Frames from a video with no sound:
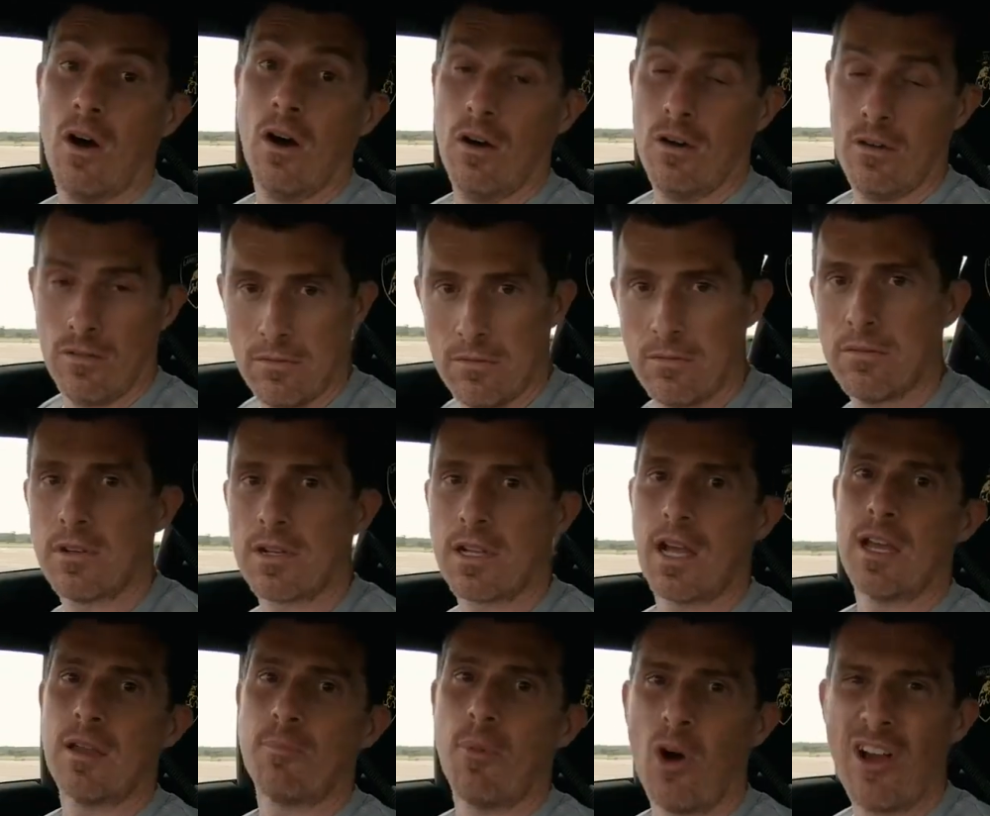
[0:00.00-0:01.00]
Oh,
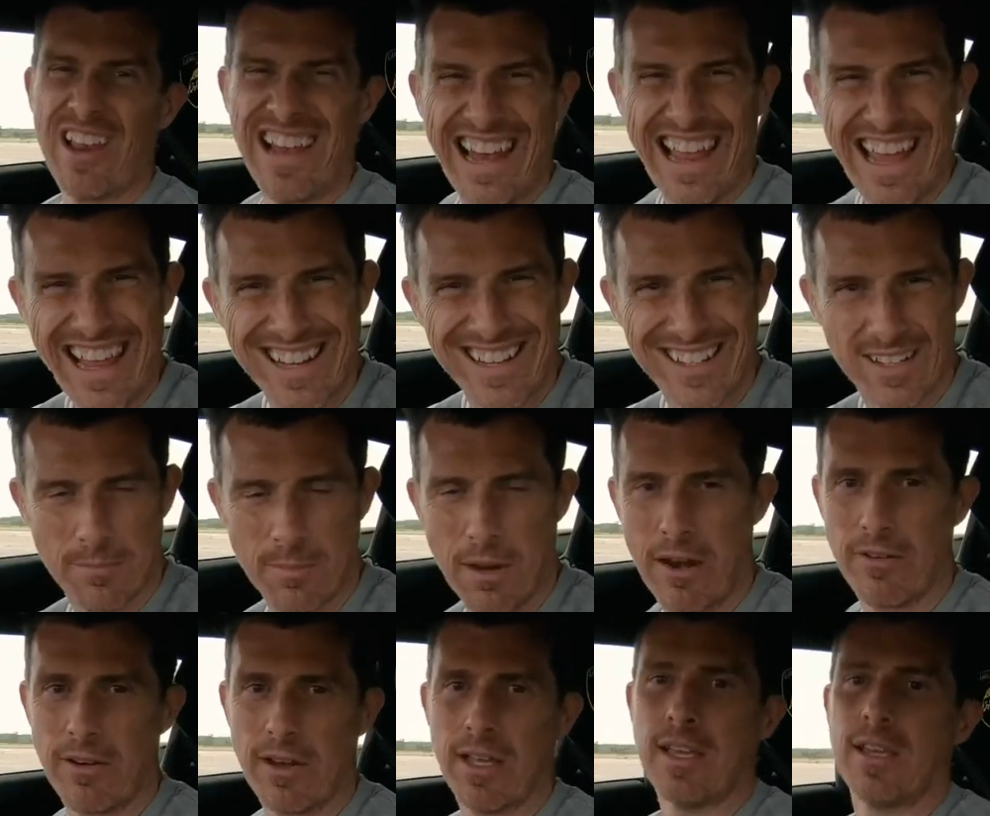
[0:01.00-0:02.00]
okay. By Lynn,
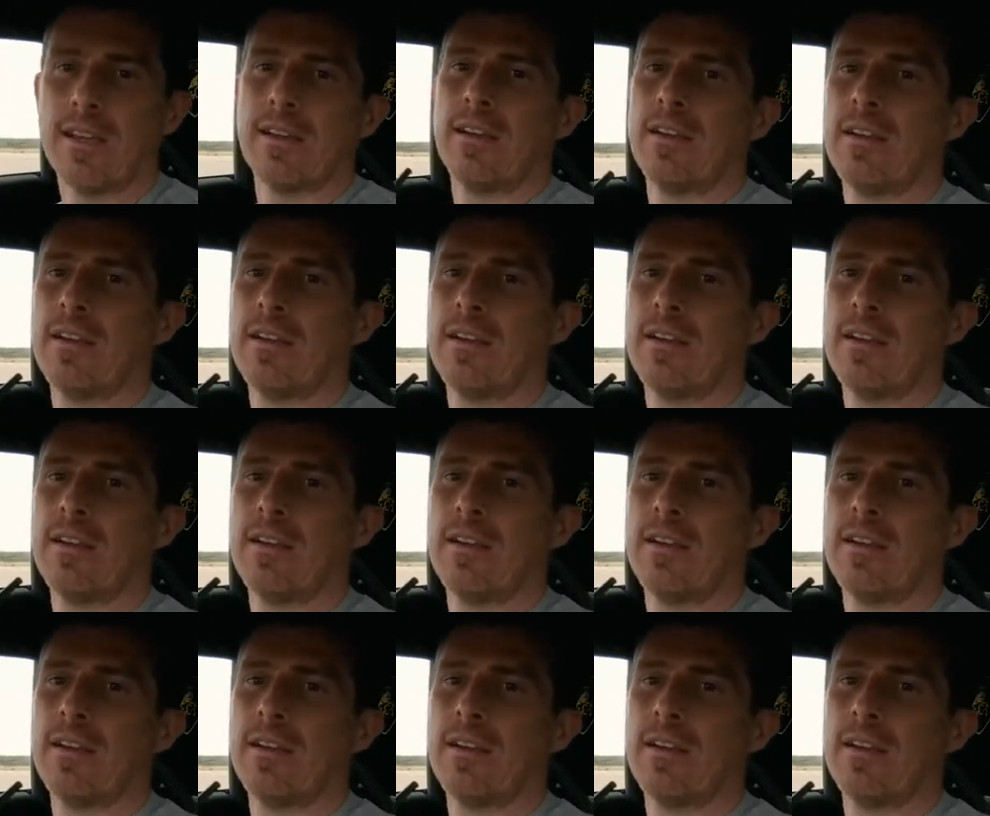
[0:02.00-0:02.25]
apparently.